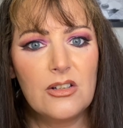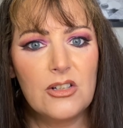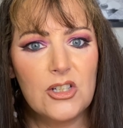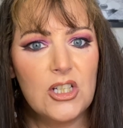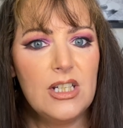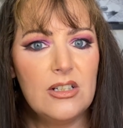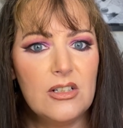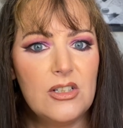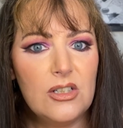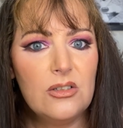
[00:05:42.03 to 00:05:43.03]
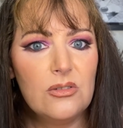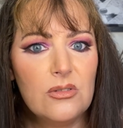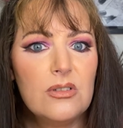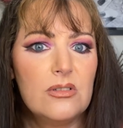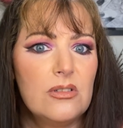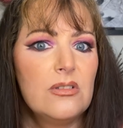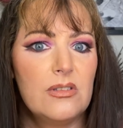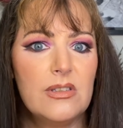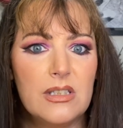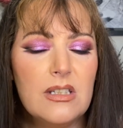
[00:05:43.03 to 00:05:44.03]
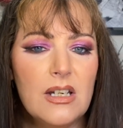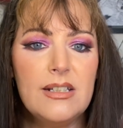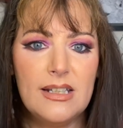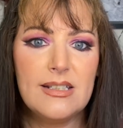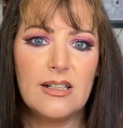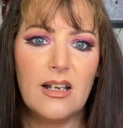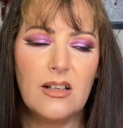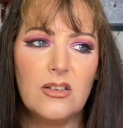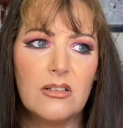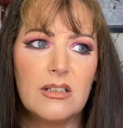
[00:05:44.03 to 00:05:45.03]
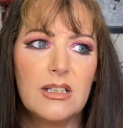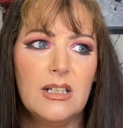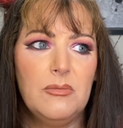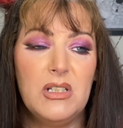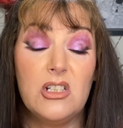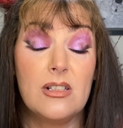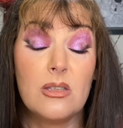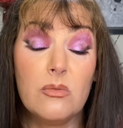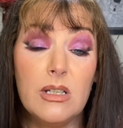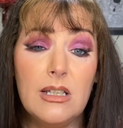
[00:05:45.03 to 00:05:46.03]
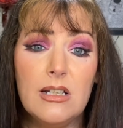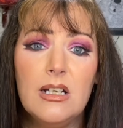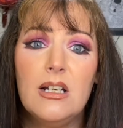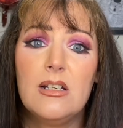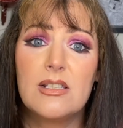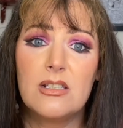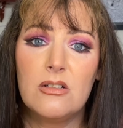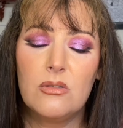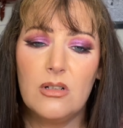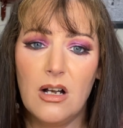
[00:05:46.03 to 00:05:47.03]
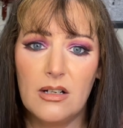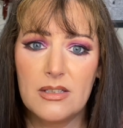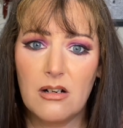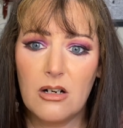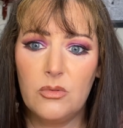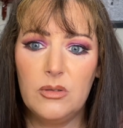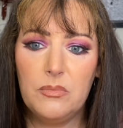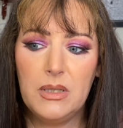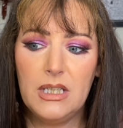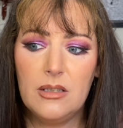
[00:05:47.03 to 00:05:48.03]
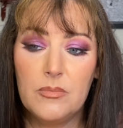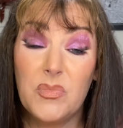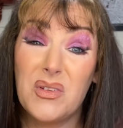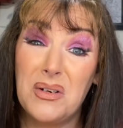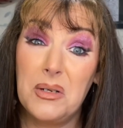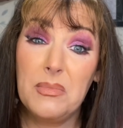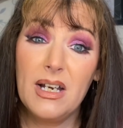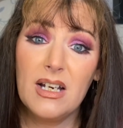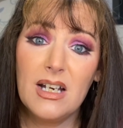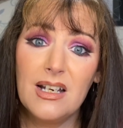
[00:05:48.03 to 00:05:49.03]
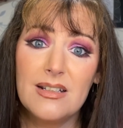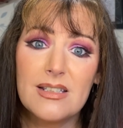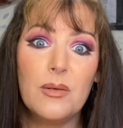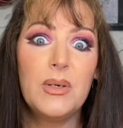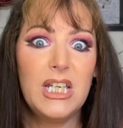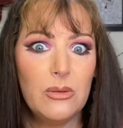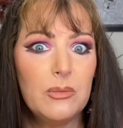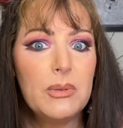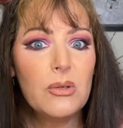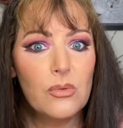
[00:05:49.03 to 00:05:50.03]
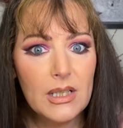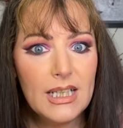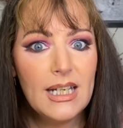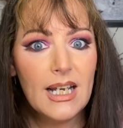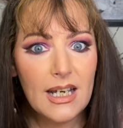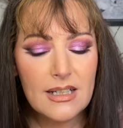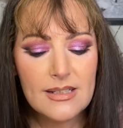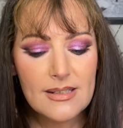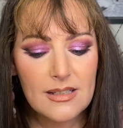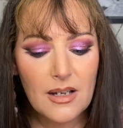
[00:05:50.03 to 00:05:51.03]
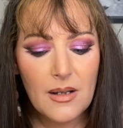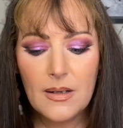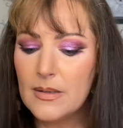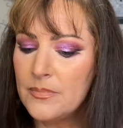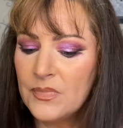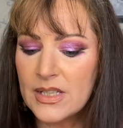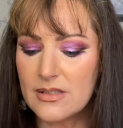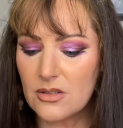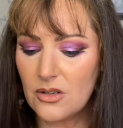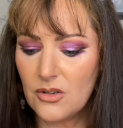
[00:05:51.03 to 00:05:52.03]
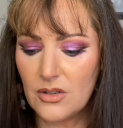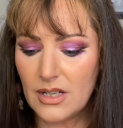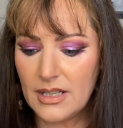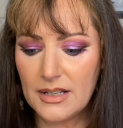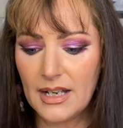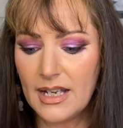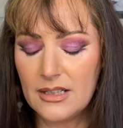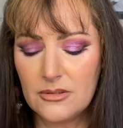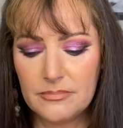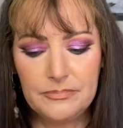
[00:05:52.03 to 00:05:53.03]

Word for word: she could do a decent eye look. I mean, she's three, so odds are it wouldn't be on my eyes, but it would be really nice. So yeah, I,